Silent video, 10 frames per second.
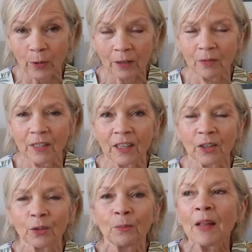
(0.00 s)
quick
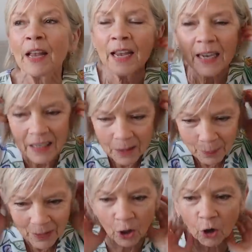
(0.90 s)
video is
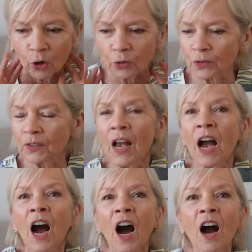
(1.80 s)
because
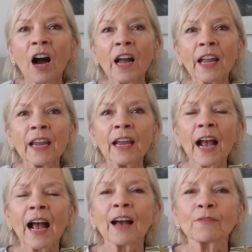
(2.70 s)

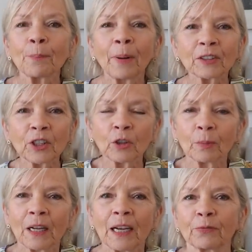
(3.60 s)
I have a bunion
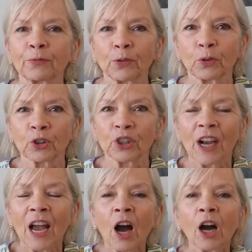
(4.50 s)
on my left
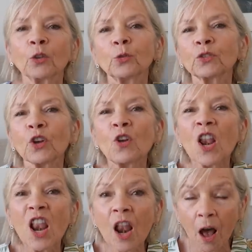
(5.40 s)
foot. I also
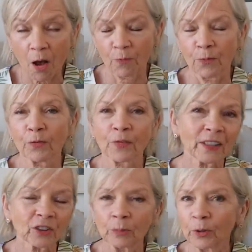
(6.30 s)
love
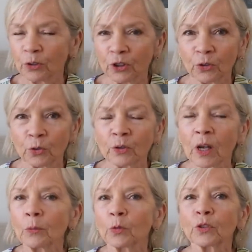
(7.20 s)
fashionable shoes.
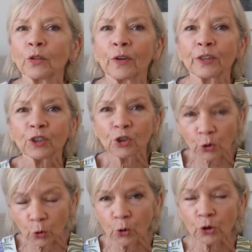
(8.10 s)
I'm also very
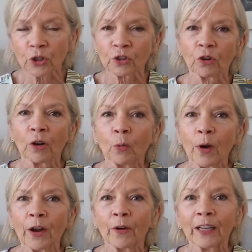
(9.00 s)
short, so I
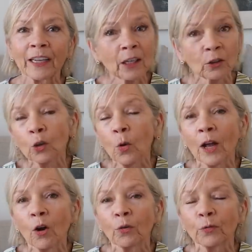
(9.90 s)
wear a heel
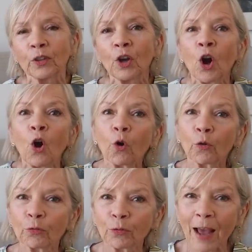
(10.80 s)
quite often
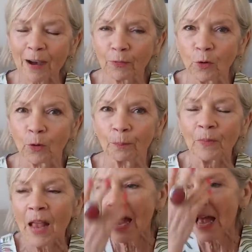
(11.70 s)
or a flat form.
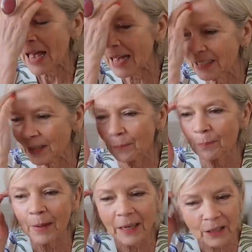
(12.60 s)
And
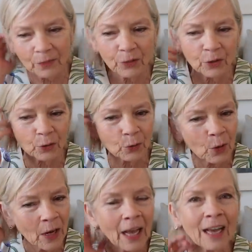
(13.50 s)
many of
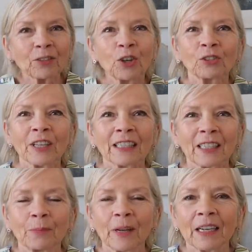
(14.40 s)
you have
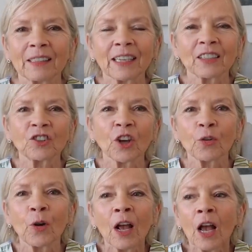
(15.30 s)
contacted me and said,
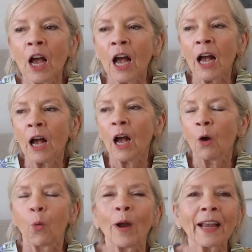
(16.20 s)
Jo,
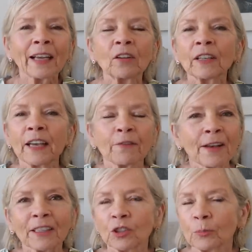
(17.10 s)
where can I get
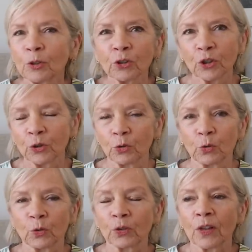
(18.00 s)
fashionable
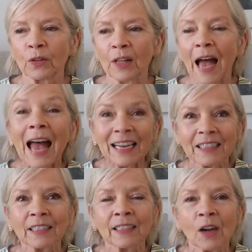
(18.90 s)
shoes
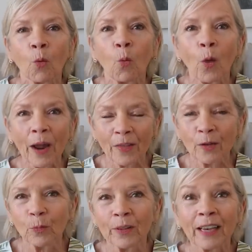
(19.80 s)
and wear
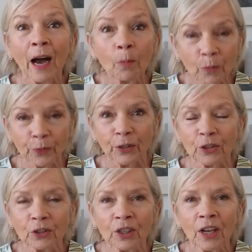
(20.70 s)
them with
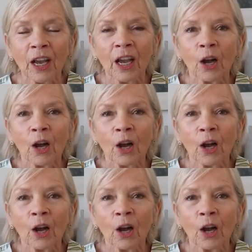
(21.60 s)
comfort